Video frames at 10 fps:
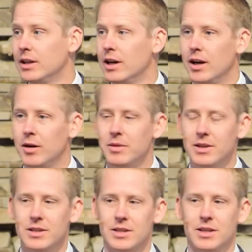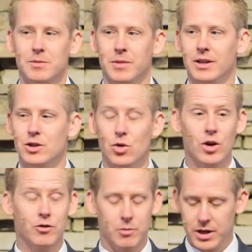It's been a joy
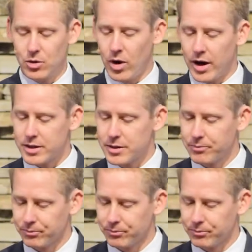for me to watch.